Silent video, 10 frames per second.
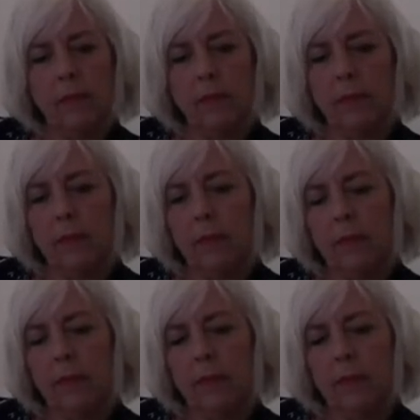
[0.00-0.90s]

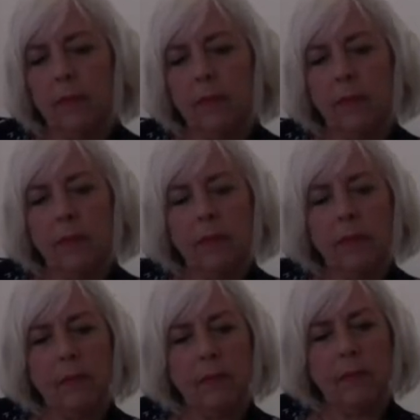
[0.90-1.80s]

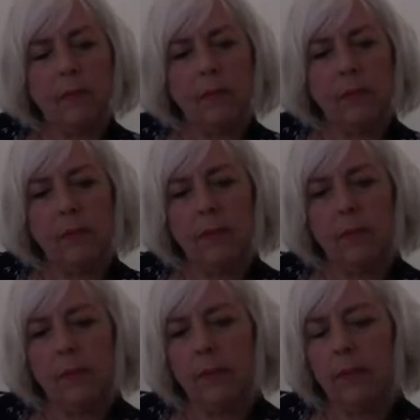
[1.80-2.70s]

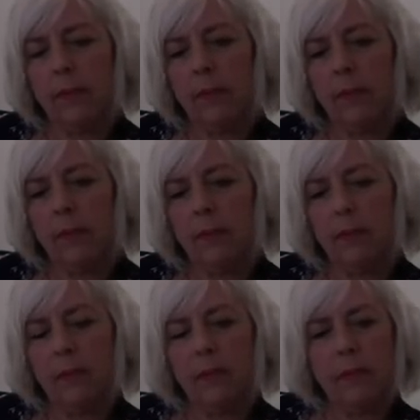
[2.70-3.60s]

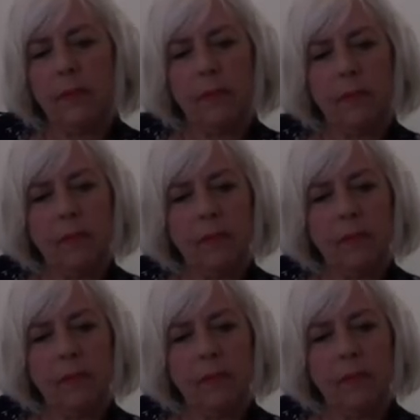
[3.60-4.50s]

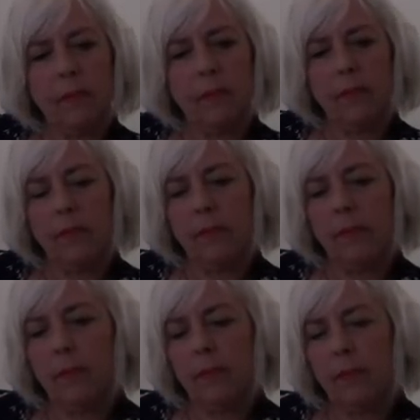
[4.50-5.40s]

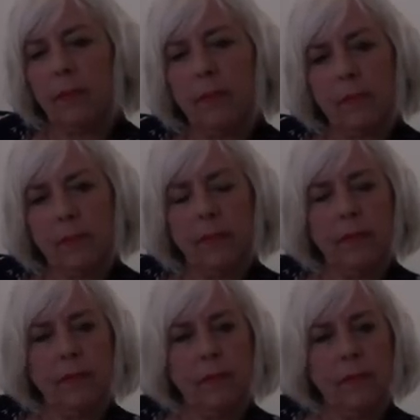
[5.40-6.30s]

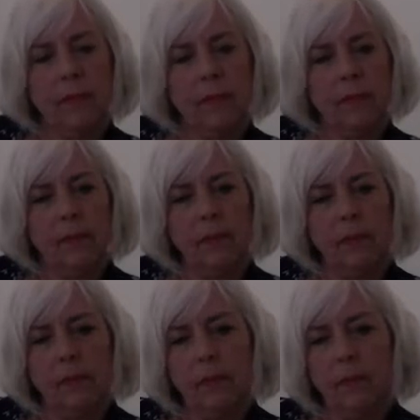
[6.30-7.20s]

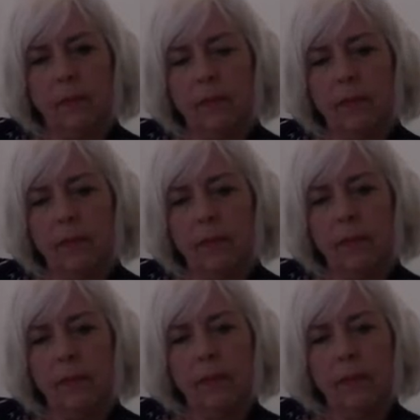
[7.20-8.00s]
[no speech]